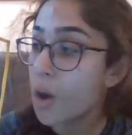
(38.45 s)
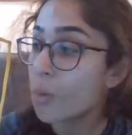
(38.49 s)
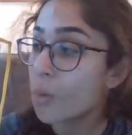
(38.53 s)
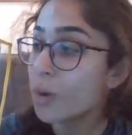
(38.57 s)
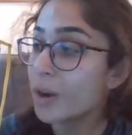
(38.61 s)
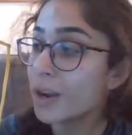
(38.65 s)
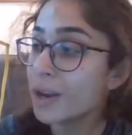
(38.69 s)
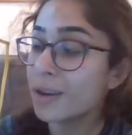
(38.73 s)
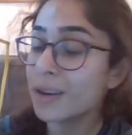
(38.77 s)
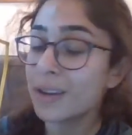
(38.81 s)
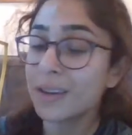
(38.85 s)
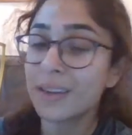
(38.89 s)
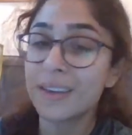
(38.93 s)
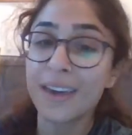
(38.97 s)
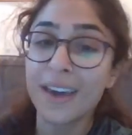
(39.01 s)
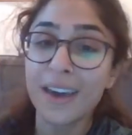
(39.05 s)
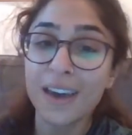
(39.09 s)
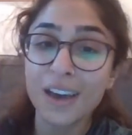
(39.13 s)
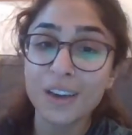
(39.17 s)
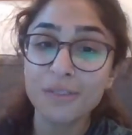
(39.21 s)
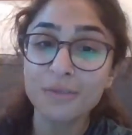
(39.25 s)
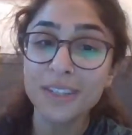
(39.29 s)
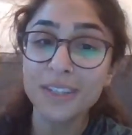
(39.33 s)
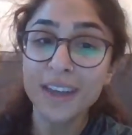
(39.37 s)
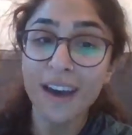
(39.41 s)
we're going to
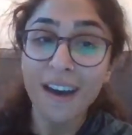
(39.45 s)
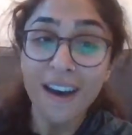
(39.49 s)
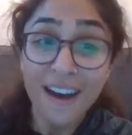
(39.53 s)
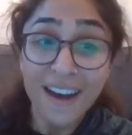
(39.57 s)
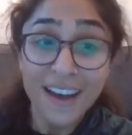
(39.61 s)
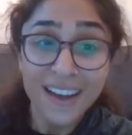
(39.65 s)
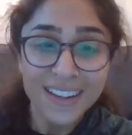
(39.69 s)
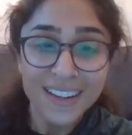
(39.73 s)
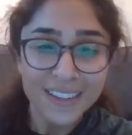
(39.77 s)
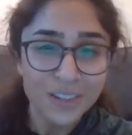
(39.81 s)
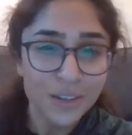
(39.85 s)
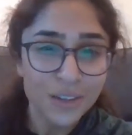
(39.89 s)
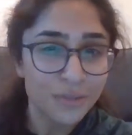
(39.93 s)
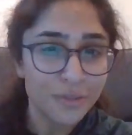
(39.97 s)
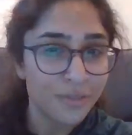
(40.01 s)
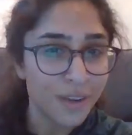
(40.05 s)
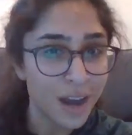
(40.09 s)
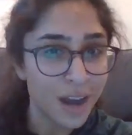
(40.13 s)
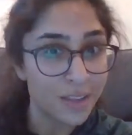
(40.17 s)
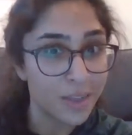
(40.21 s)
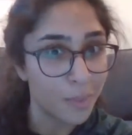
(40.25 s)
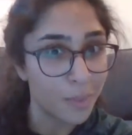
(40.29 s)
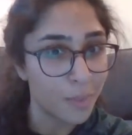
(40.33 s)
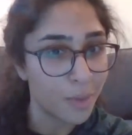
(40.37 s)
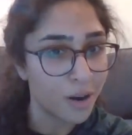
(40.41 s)
count on to
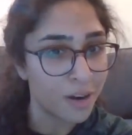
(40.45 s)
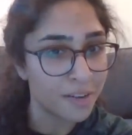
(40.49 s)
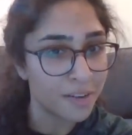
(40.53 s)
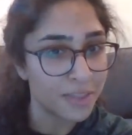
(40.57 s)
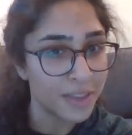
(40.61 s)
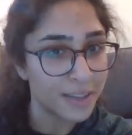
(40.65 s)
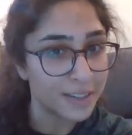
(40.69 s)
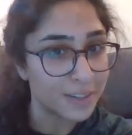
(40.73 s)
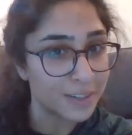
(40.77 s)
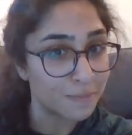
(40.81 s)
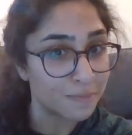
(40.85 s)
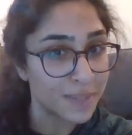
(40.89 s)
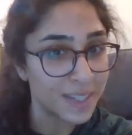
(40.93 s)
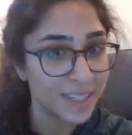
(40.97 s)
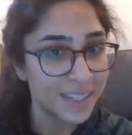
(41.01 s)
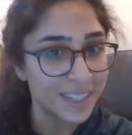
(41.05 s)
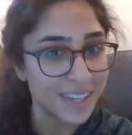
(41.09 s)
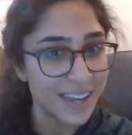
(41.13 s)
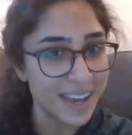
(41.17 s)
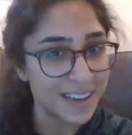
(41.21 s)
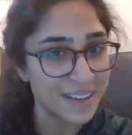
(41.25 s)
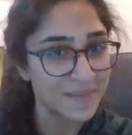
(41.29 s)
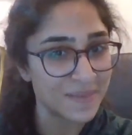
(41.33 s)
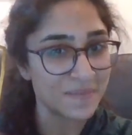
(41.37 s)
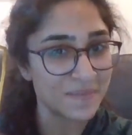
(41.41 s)
find the part that's
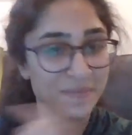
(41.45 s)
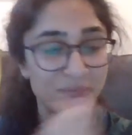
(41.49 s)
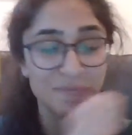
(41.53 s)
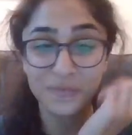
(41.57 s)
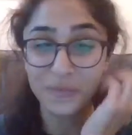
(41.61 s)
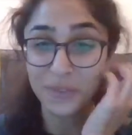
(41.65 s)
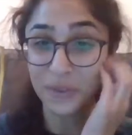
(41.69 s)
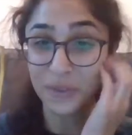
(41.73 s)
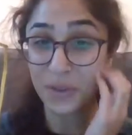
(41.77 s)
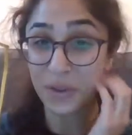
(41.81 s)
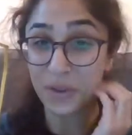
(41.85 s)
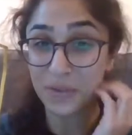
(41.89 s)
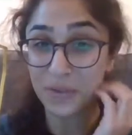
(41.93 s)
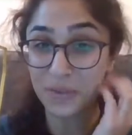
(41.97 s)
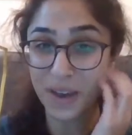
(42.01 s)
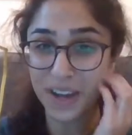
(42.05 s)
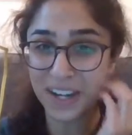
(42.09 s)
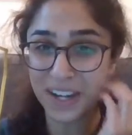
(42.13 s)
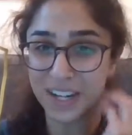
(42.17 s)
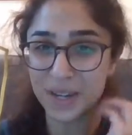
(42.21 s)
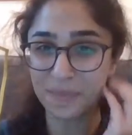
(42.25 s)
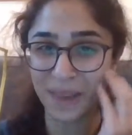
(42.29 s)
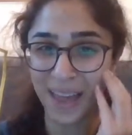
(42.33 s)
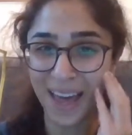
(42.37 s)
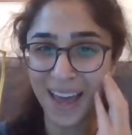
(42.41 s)
missing.
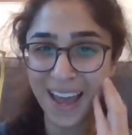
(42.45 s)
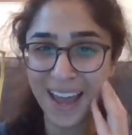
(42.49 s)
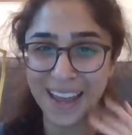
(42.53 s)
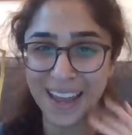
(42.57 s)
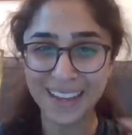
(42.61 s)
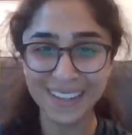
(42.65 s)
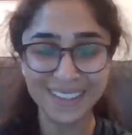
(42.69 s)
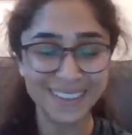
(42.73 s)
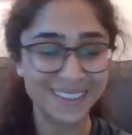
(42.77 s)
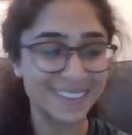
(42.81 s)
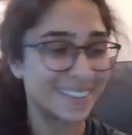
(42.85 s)
Ready to play?